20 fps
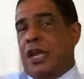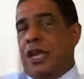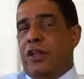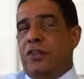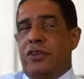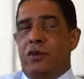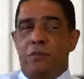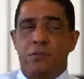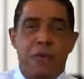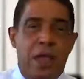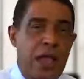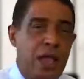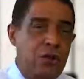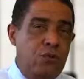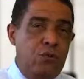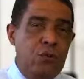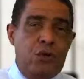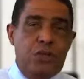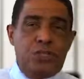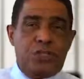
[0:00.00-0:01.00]
and their
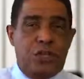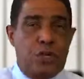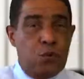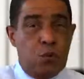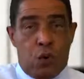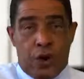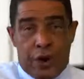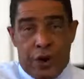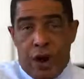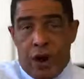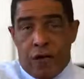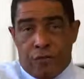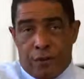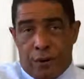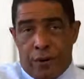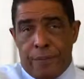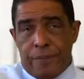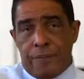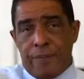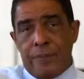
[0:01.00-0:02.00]
manuals and
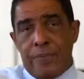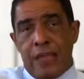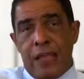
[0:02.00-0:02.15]
whatever,